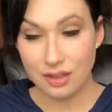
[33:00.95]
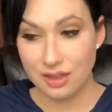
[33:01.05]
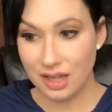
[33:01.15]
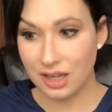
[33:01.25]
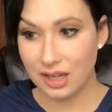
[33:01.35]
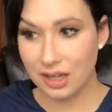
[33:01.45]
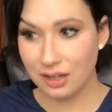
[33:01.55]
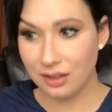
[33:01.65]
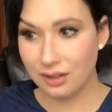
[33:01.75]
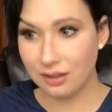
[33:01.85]
they
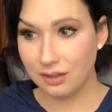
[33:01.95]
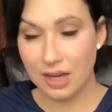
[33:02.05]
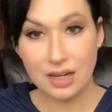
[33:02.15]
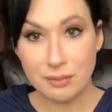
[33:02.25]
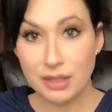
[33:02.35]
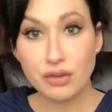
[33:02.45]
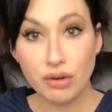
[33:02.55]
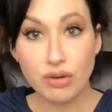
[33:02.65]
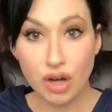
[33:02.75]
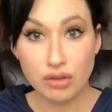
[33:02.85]
kind of make their
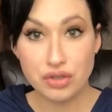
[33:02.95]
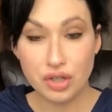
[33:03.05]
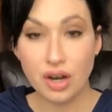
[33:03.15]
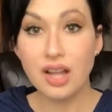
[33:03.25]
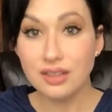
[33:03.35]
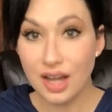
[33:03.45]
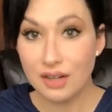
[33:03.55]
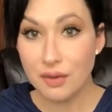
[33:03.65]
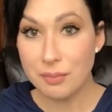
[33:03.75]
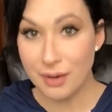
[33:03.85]
own culture. A
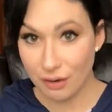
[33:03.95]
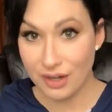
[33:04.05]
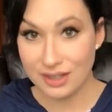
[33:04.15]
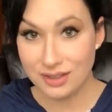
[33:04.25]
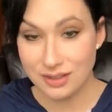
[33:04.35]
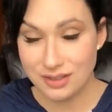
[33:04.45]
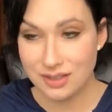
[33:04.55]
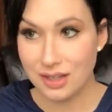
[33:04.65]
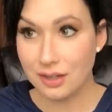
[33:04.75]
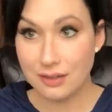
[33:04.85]
lot of
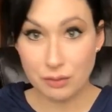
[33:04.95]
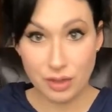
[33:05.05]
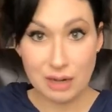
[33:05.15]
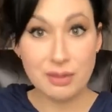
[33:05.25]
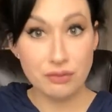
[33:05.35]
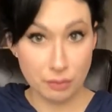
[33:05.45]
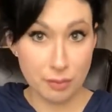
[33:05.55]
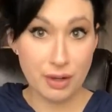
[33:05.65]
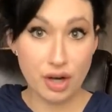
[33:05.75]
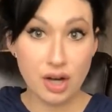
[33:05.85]
Americans that were coming from
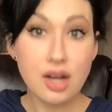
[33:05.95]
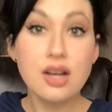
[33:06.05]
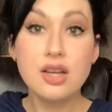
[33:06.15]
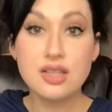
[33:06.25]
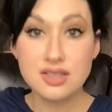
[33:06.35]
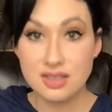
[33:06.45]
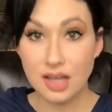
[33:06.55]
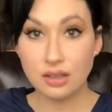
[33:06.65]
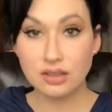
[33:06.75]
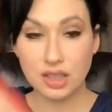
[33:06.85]
America
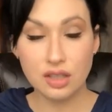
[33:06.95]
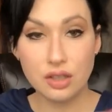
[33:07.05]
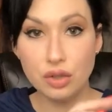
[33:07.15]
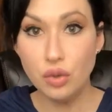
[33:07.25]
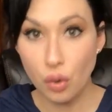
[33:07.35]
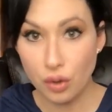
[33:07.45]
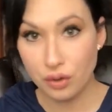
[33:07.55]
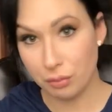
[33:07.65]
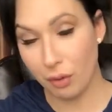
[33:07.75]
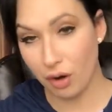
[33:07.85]
settled in the
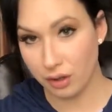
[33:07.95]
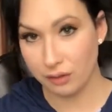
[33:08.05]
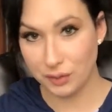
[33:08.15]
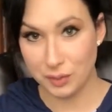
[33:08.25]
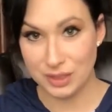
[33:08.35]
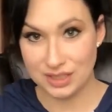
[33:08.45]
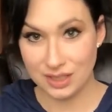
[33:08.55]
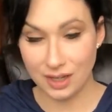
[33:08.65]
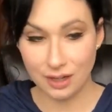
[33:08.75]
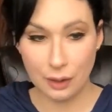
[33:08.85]
northern part of
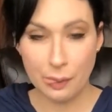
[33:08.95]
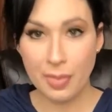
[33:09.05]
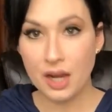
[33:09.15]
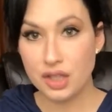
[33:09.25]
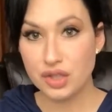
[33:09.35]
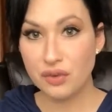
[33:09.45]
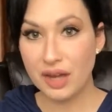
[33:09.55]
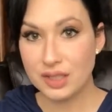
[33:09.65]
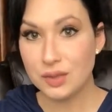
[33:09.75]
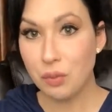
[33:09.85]
Louisiana. So
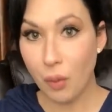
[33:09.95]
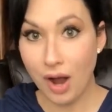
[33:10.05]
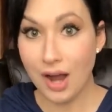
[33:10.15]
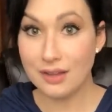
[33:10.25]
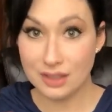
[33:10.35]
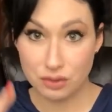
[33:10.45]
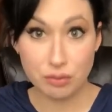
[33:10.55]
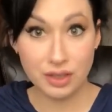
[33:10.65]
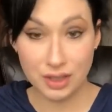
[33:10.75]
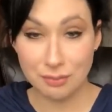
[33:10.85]
that's why, that's
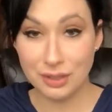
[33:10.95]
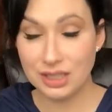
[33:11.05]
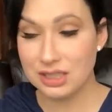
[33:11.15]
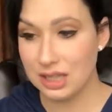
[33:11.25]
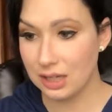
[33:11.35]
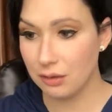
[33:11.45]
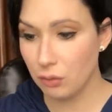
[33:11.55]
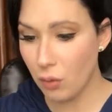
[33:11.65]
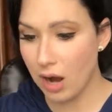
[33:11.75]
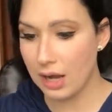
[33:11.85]
really the big thing
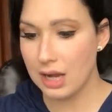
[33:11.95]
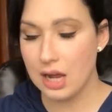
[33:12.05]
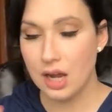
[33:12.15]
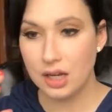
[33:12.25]
why